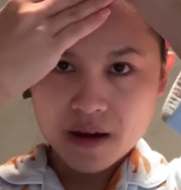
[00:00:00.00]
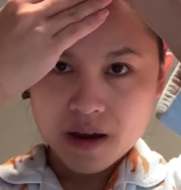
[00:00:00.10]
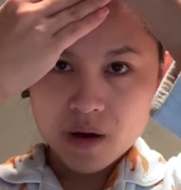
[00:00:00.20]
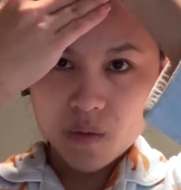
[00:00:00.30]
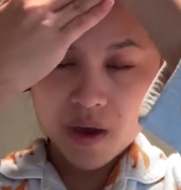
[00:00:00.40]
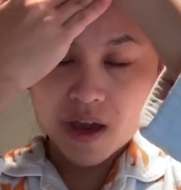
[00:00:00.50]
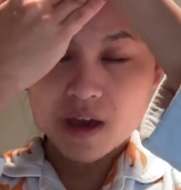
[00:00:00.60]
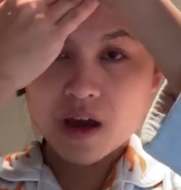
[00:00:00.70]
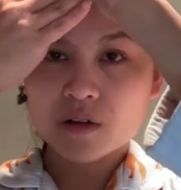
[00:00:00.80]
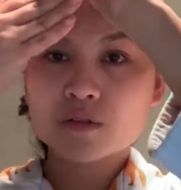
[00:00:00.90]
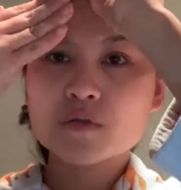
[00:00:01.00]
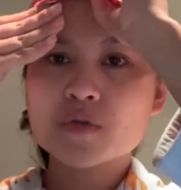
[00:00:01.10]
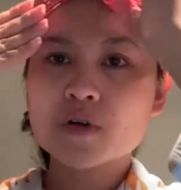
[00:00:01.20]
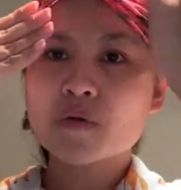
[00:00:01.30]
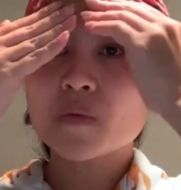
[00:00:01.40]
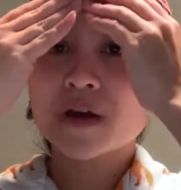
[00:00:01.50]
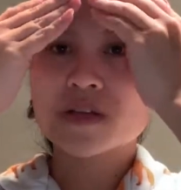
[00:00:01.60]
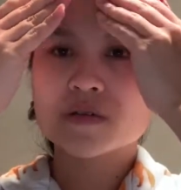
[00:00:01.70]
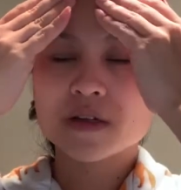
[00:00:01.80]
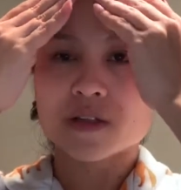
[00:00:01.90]
away, out of your way,
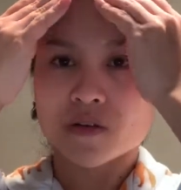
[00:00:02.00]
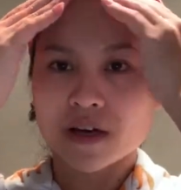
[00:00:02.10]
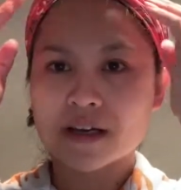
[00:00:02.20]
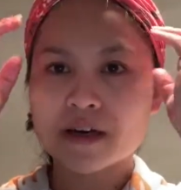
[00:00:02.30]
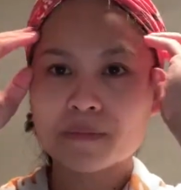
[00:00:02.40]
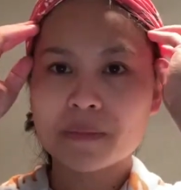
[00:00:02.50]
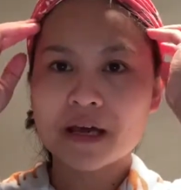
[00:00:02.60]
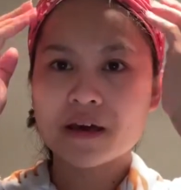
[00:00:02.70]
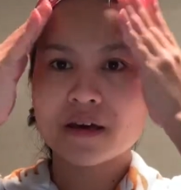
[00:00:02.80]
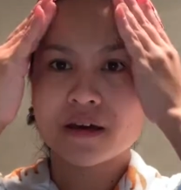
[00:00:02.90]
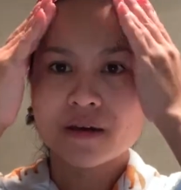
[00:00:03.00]
so that you can apply